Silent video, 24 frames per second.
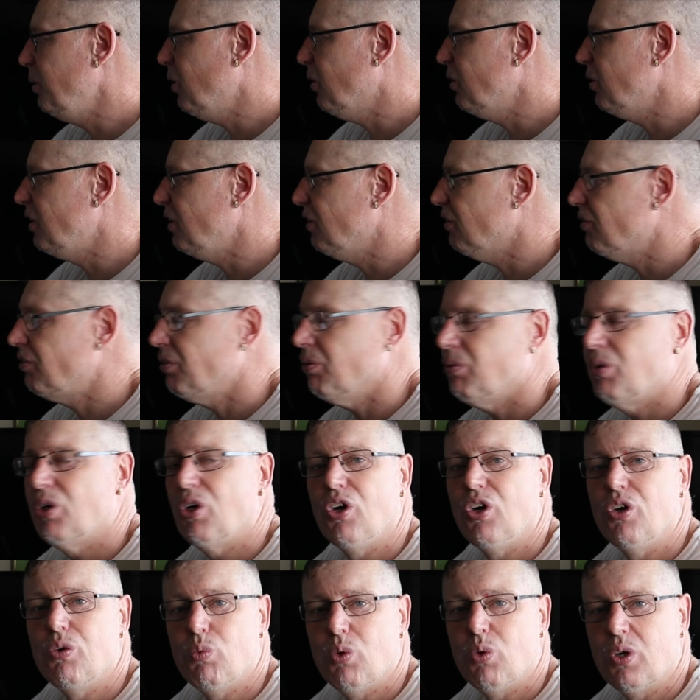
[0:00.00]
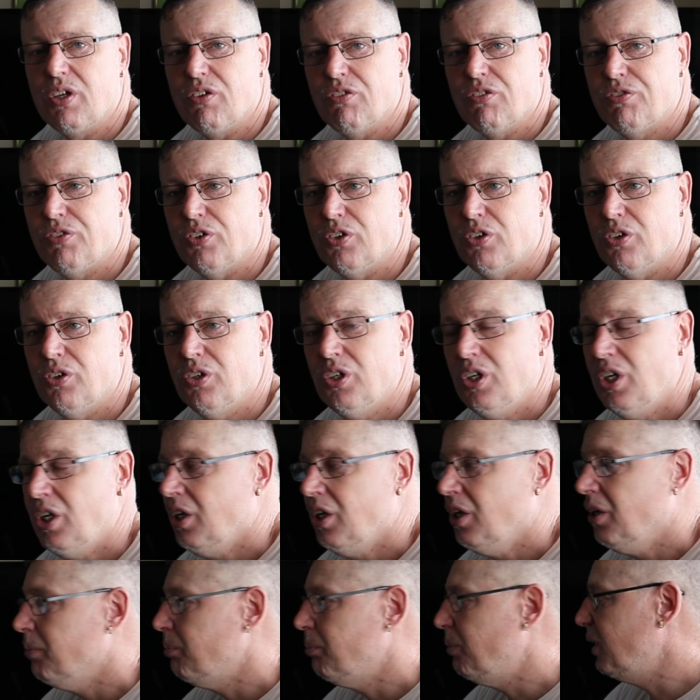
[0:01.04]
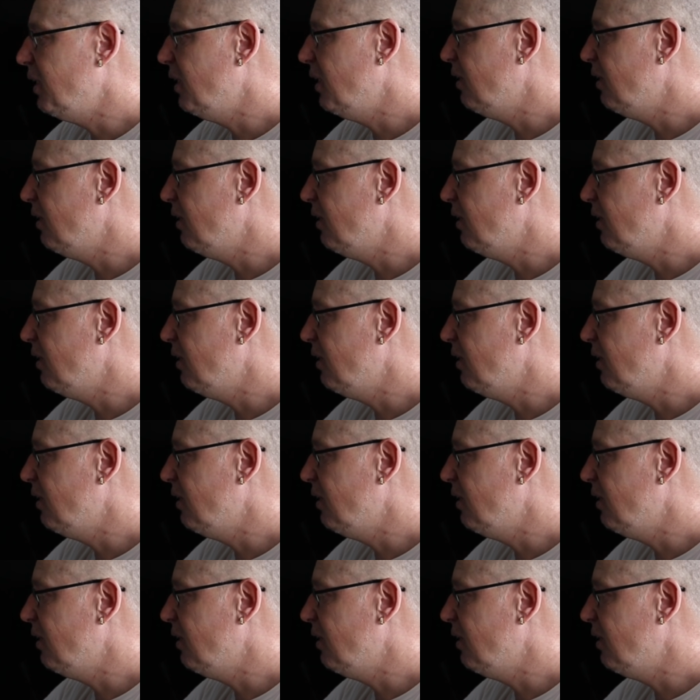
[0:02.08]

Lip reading: be ideal for what I want it for. But